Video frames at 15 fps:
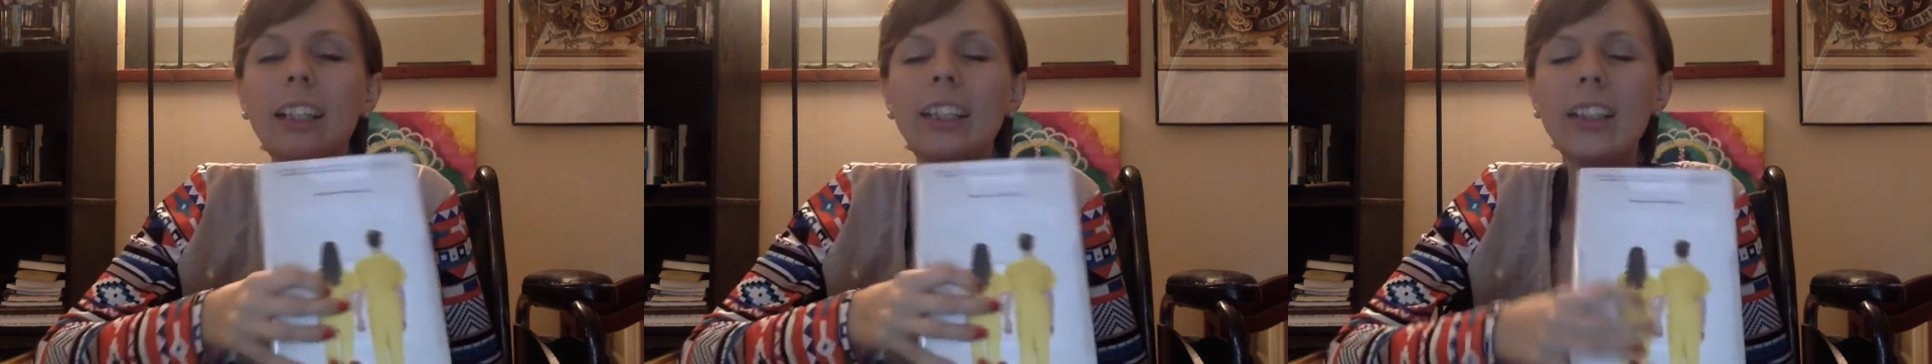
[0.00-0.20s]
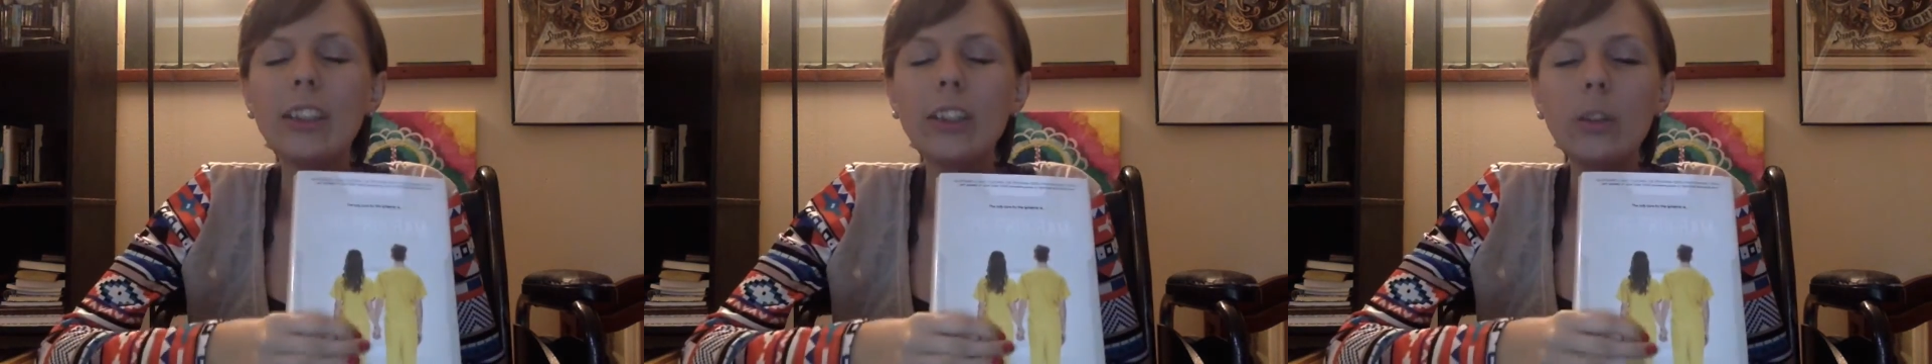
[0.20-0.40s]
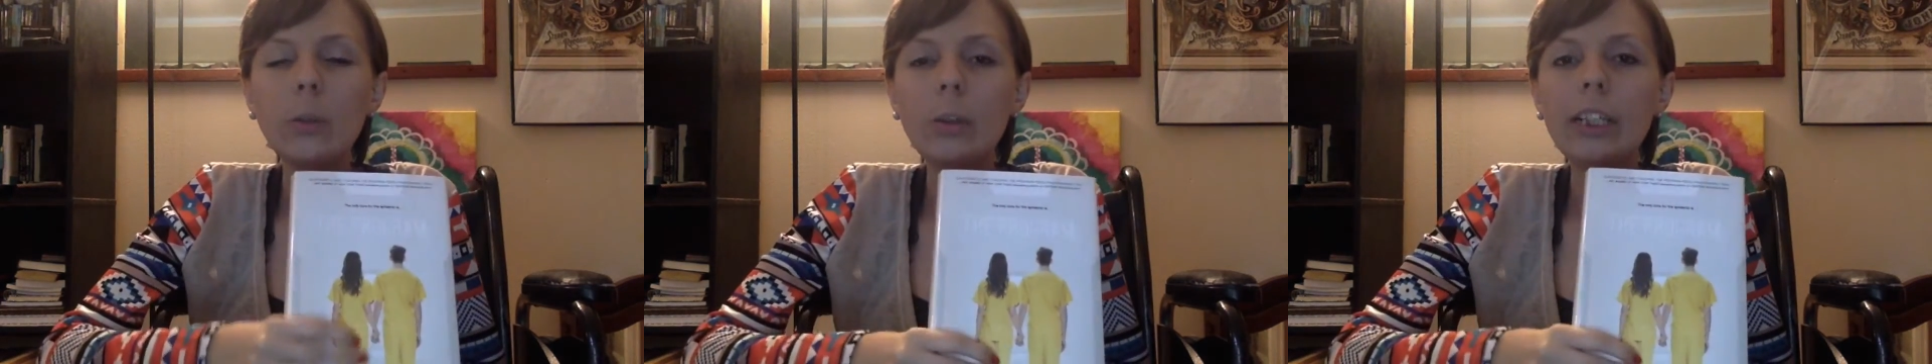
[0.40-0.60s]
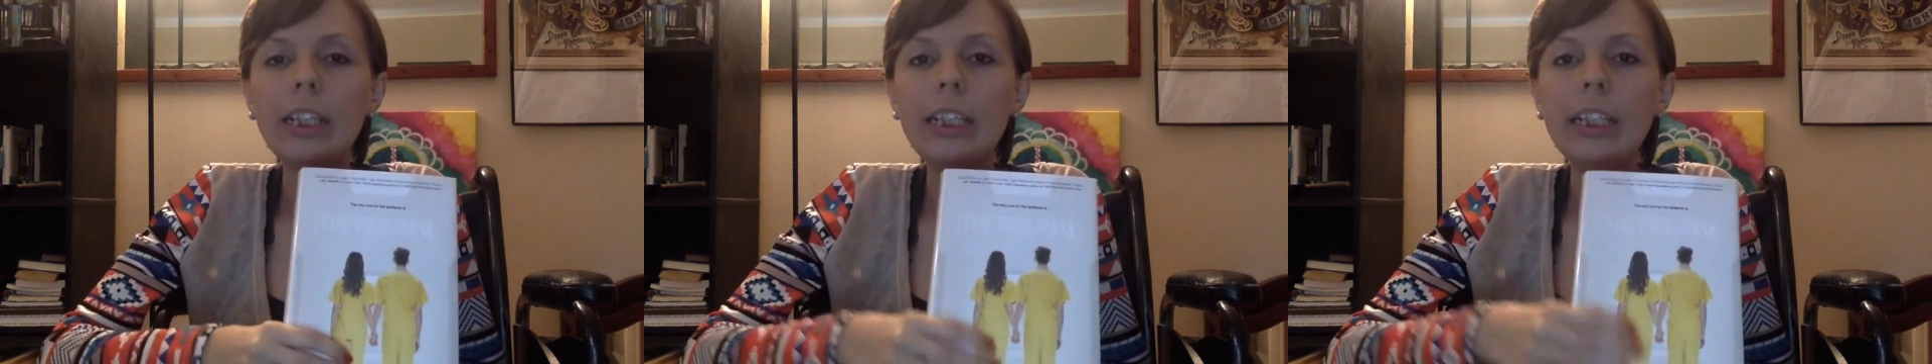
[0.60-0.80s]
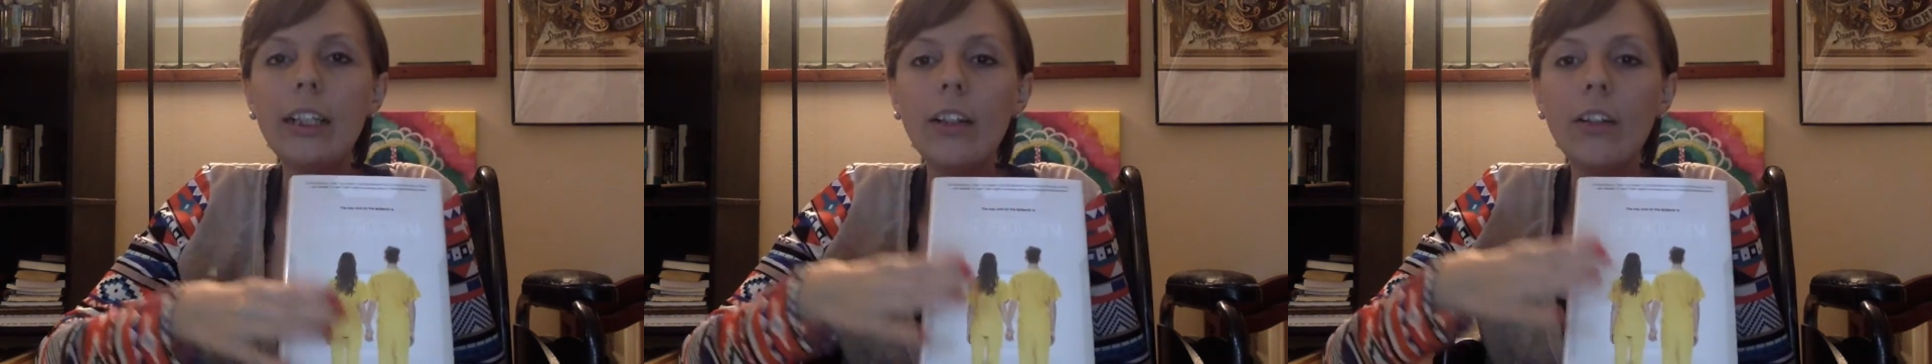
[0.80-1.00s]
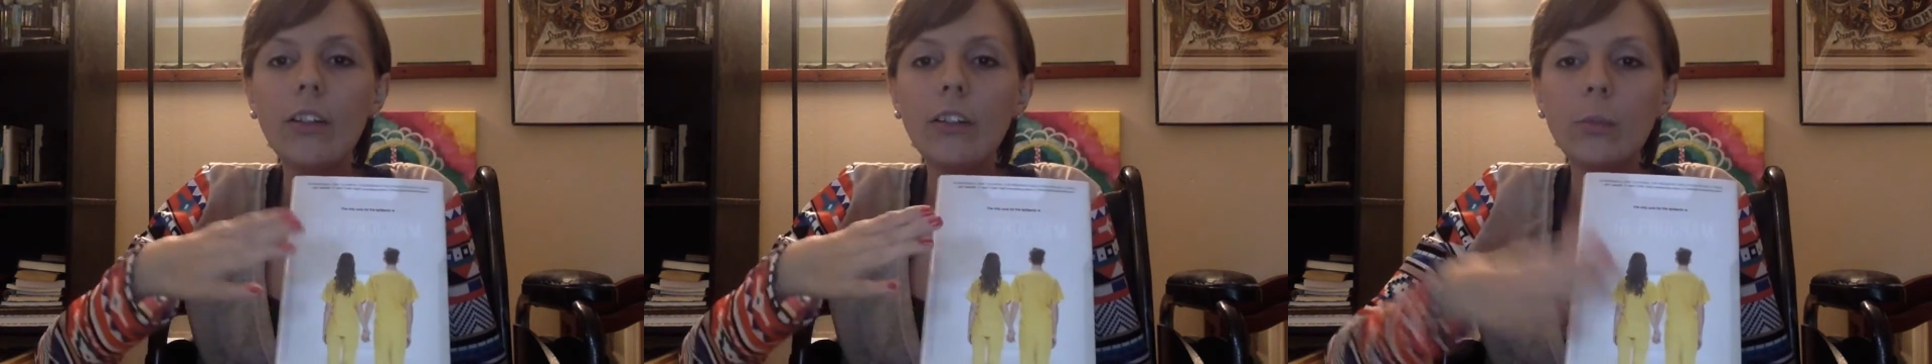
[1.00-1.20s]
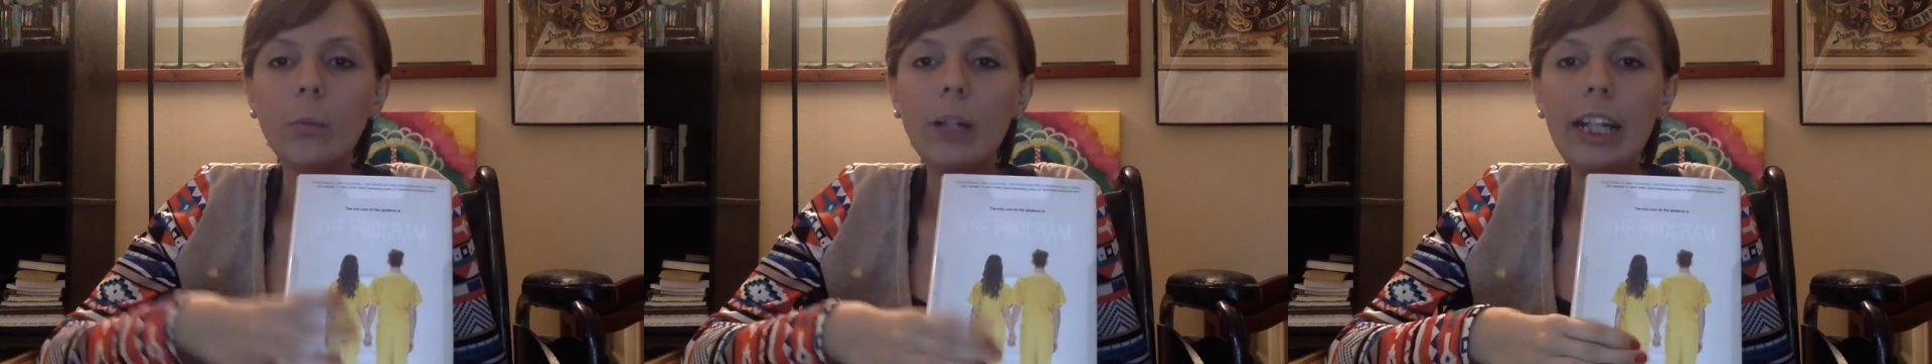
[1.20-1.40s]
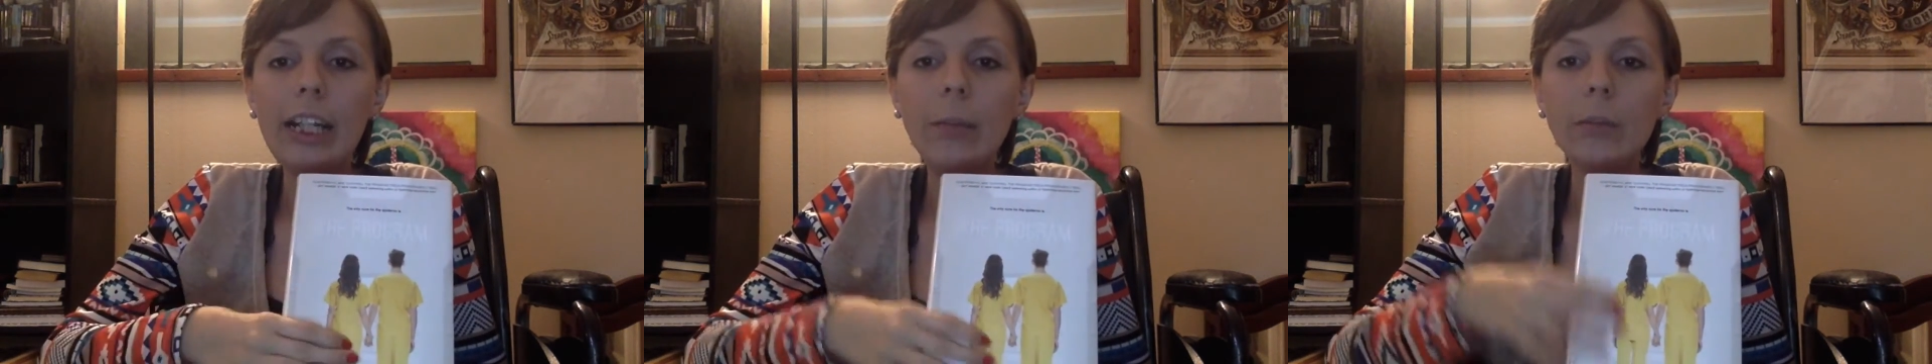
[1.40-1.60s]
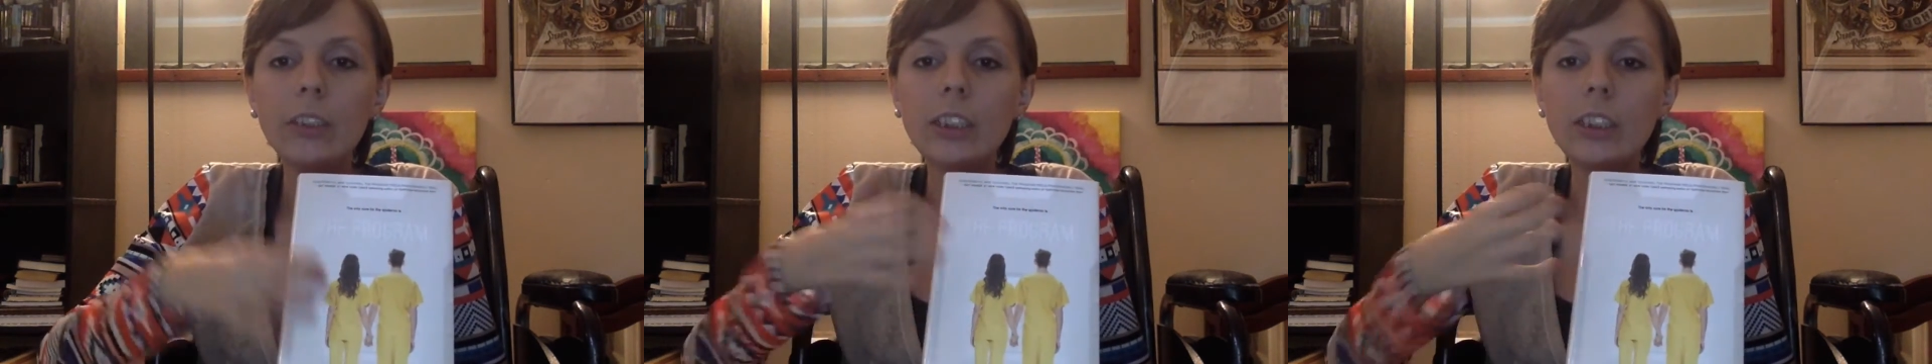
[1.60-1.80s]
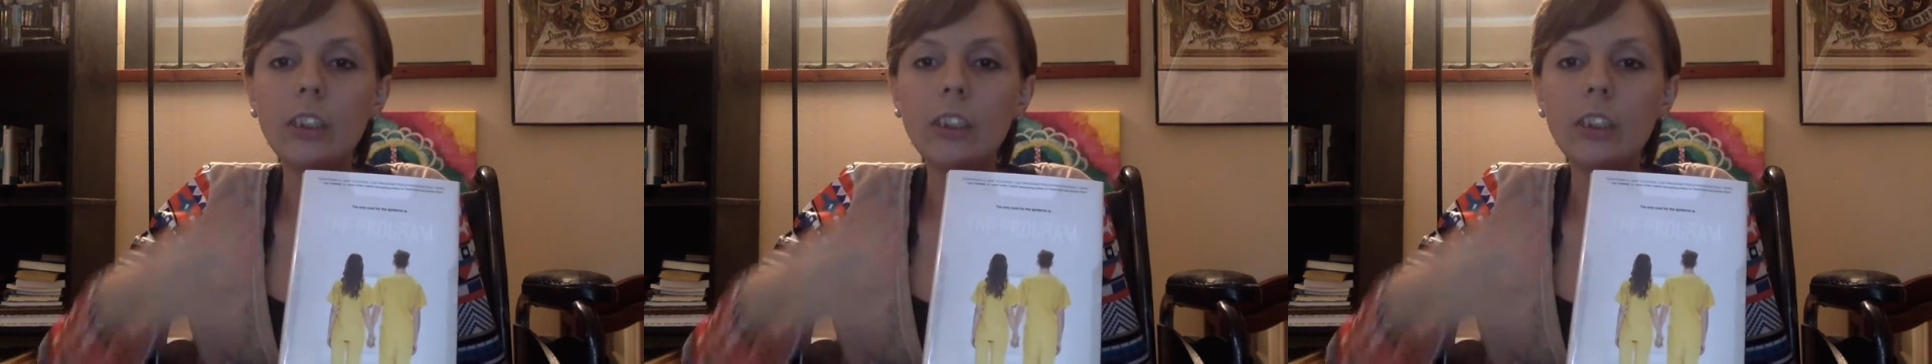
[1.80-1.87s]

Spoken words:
the story along the way was